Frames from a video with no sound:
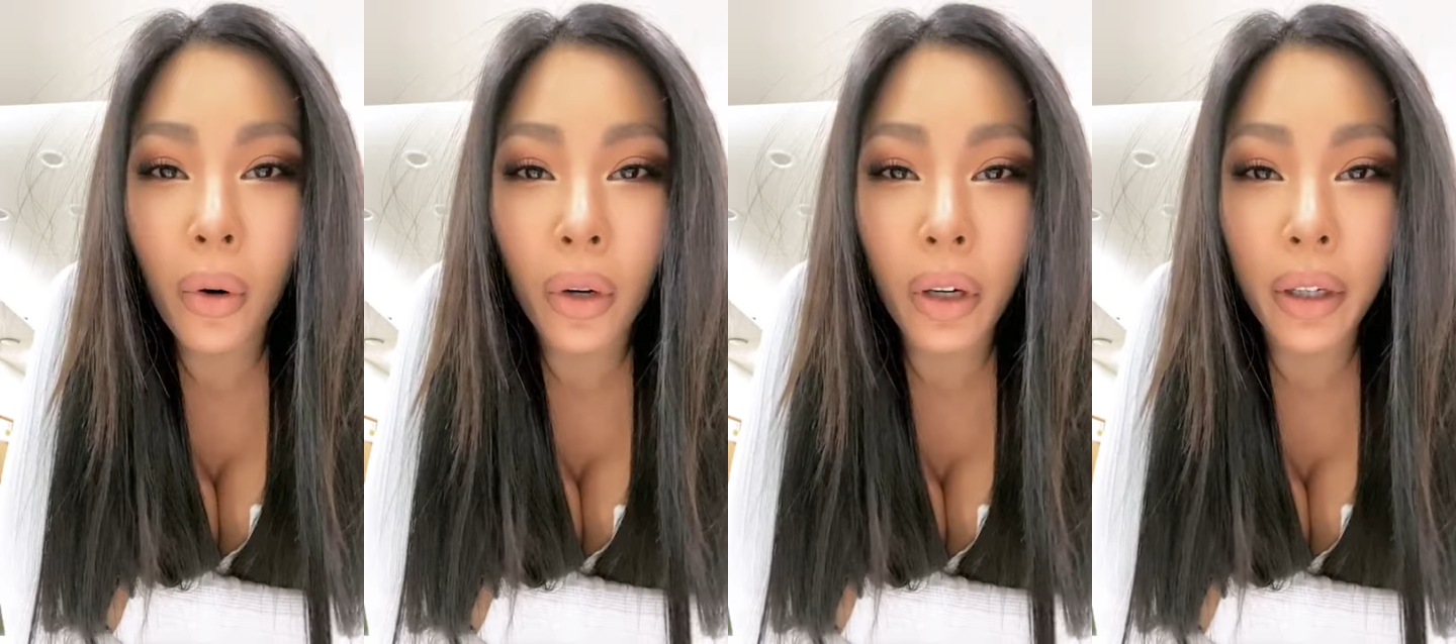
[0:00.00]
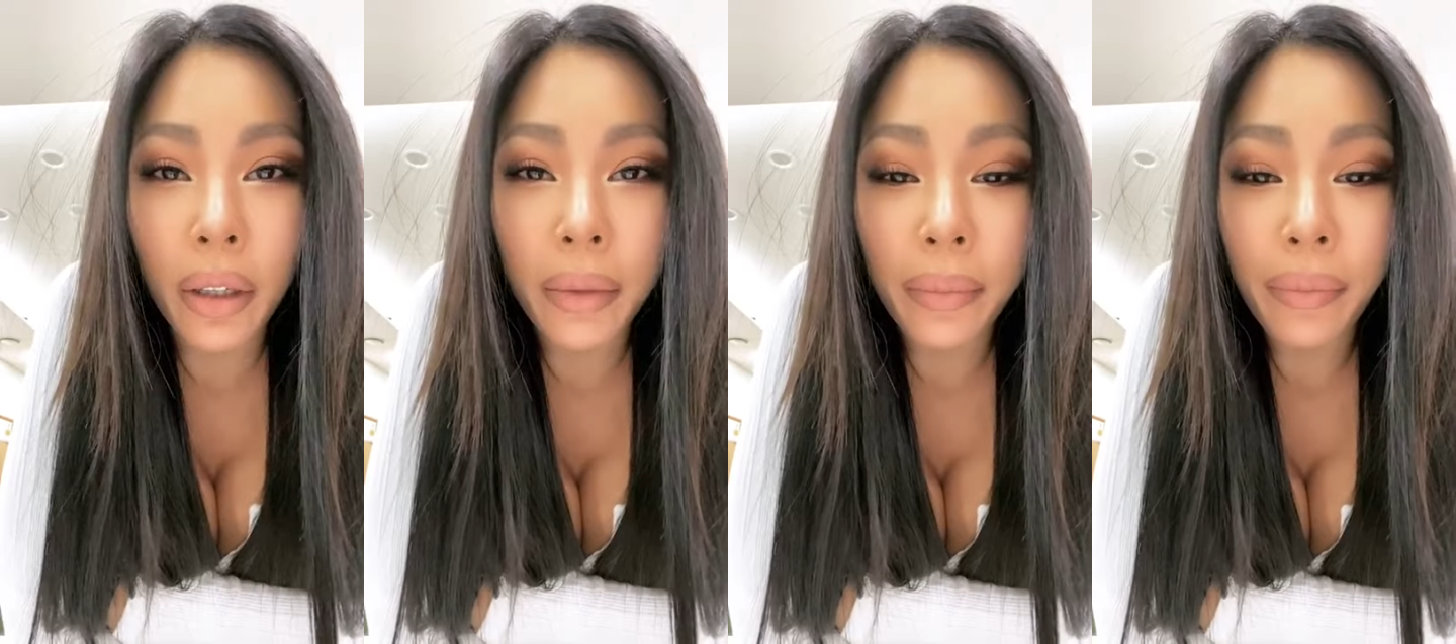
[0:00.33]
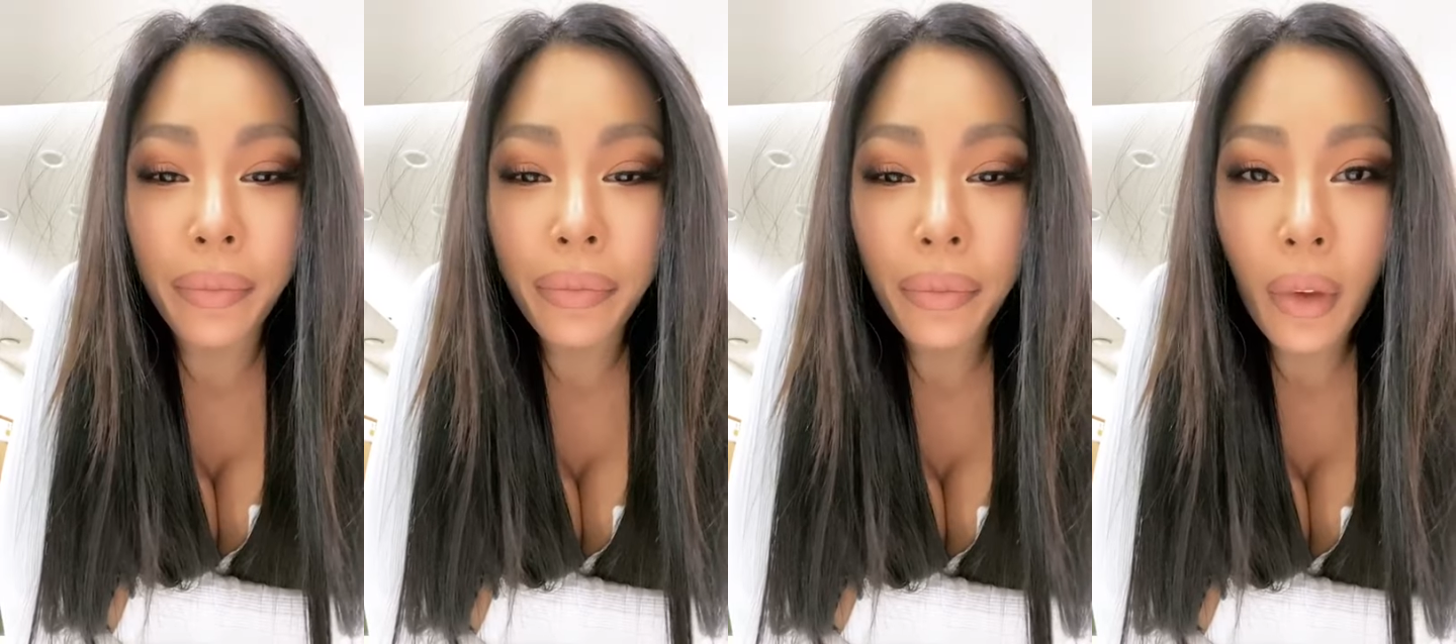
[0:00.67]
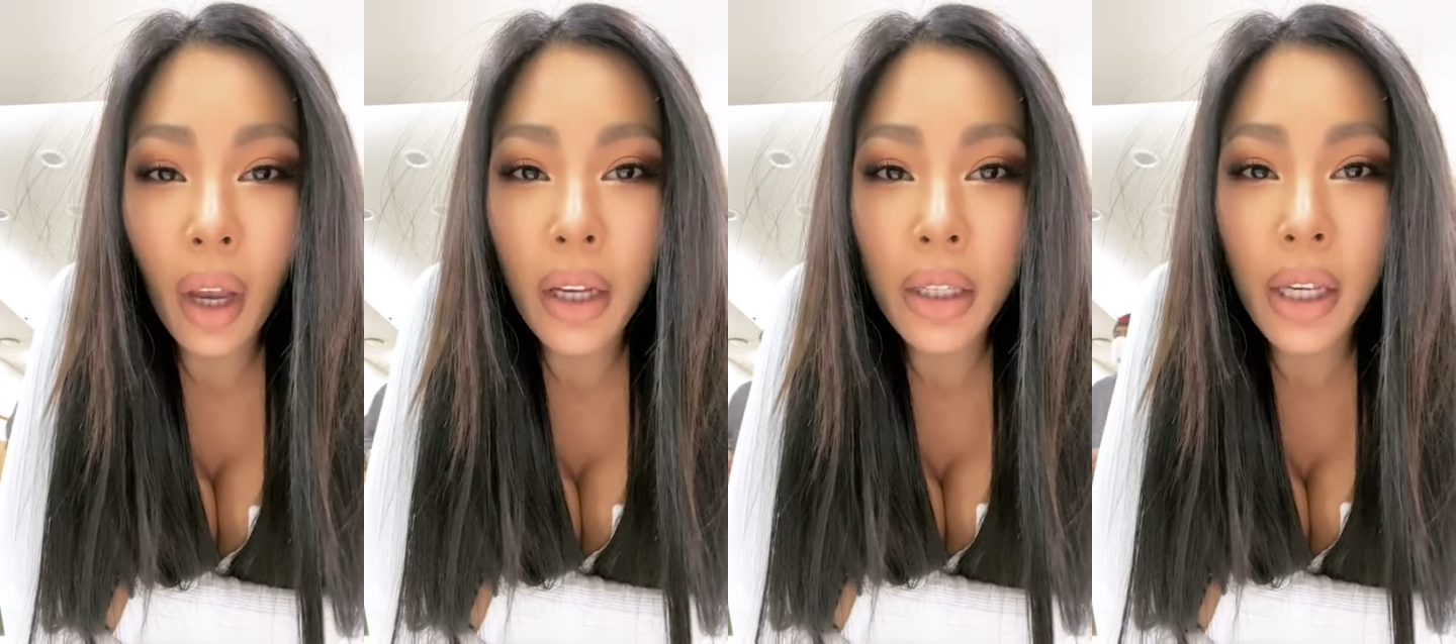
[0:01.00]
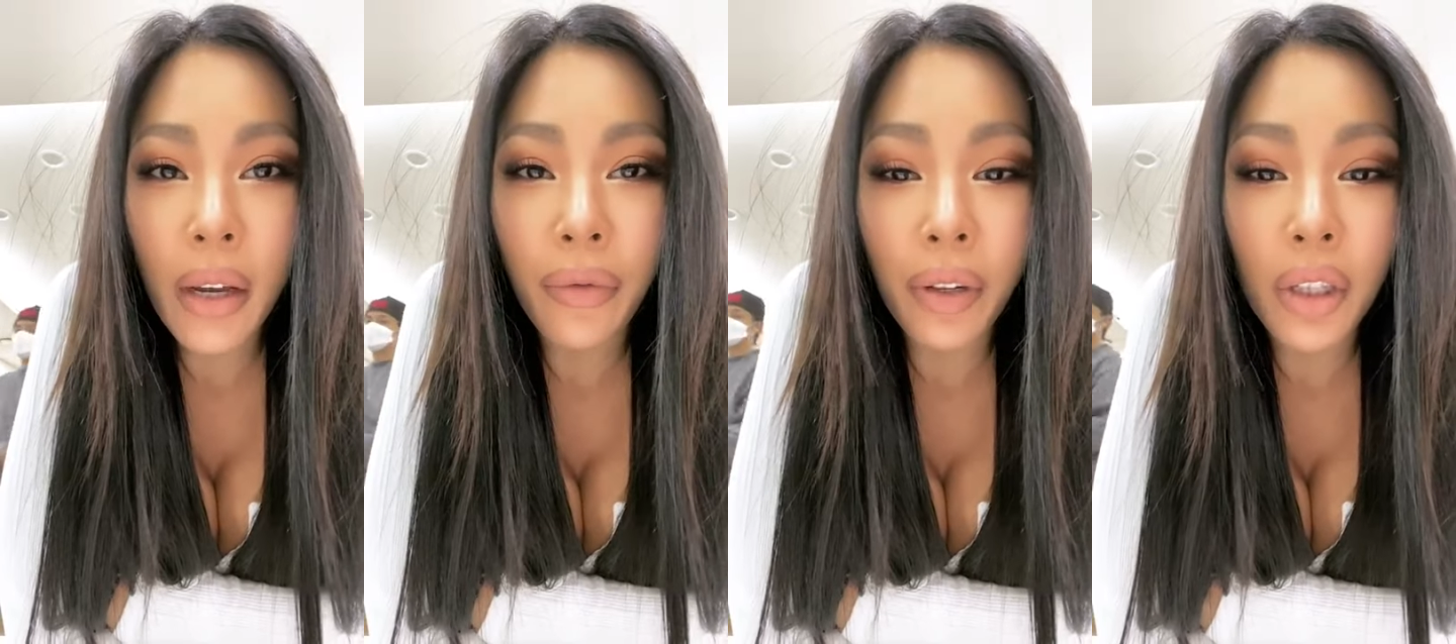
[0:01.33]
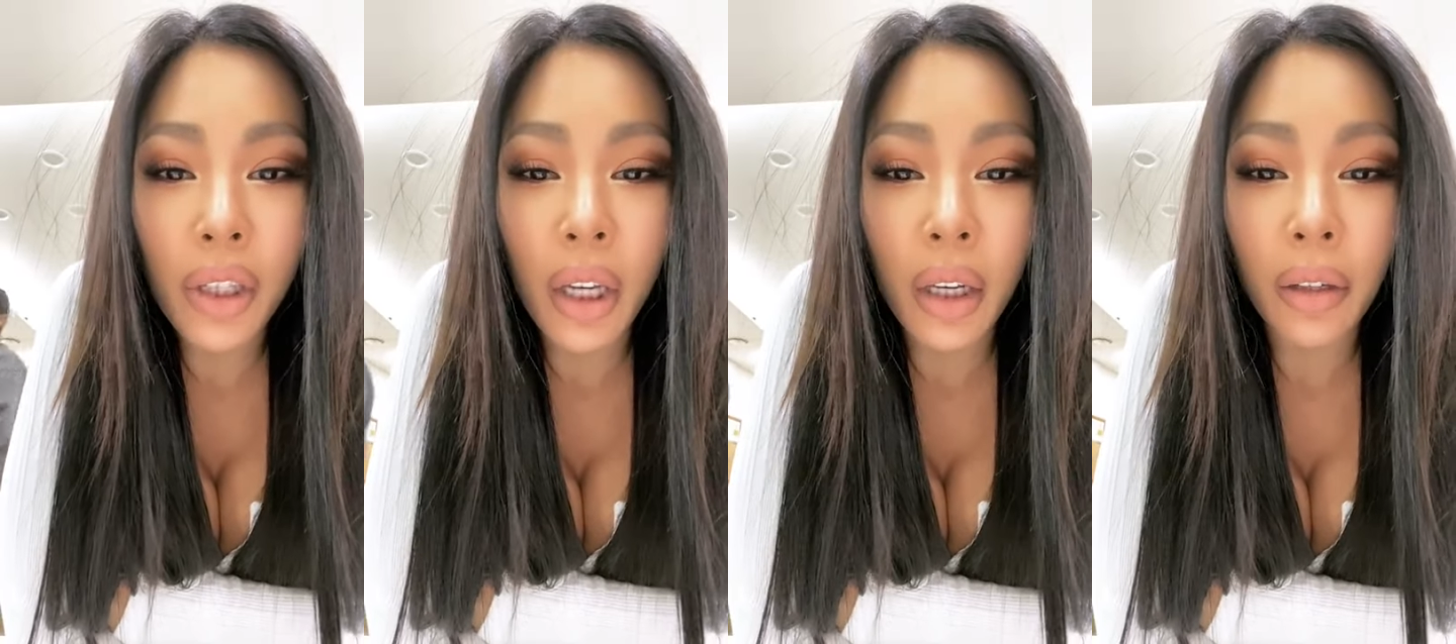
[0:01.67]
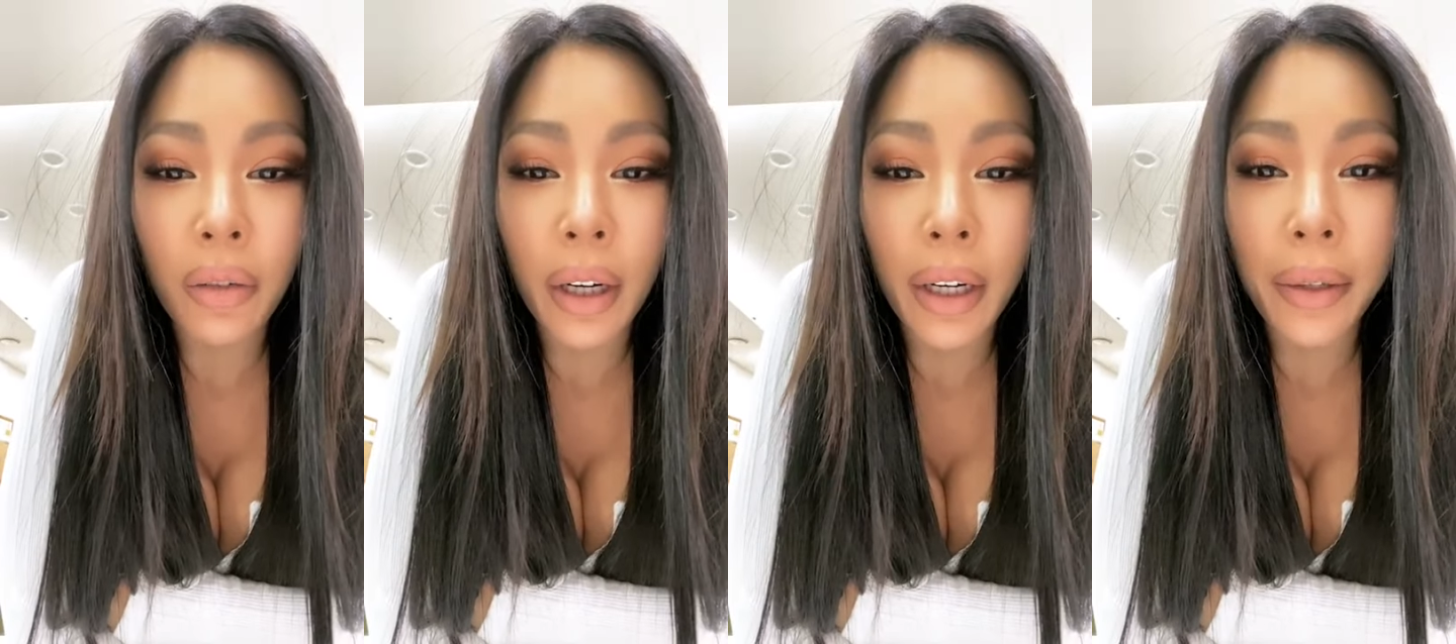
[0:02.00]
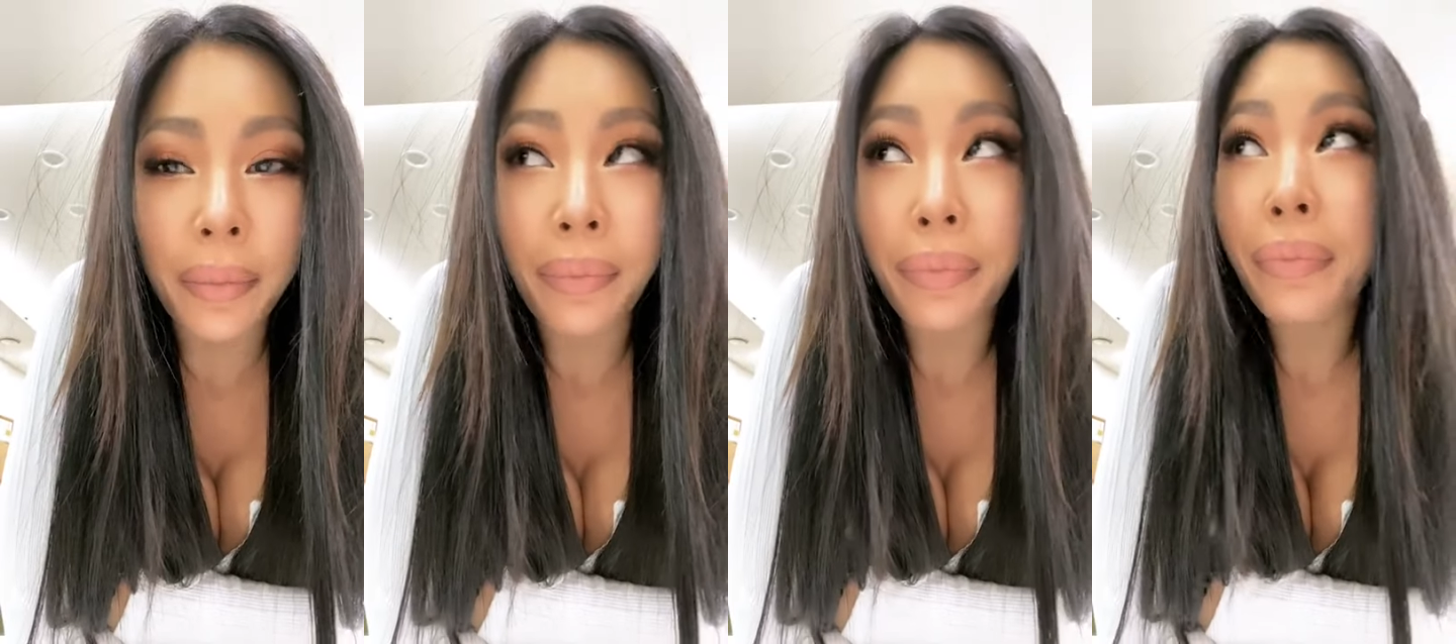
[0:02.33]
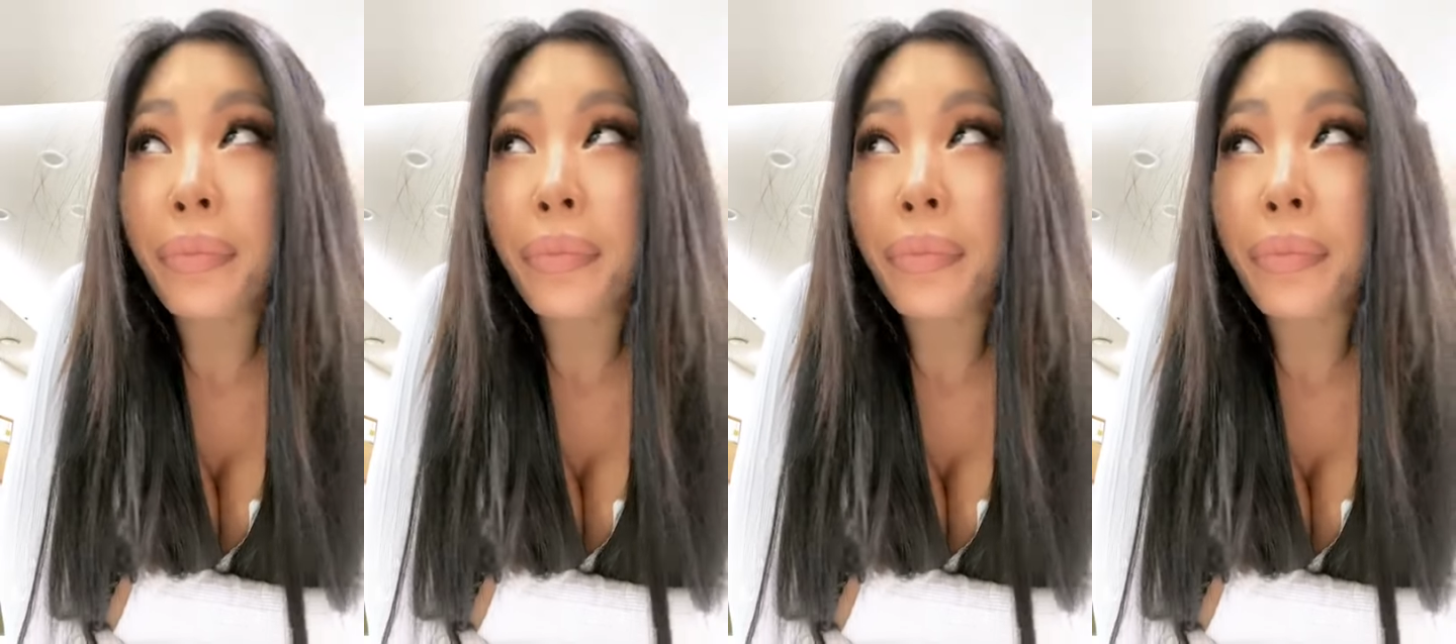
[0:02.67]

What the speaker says: bored. I just got finished getting ready.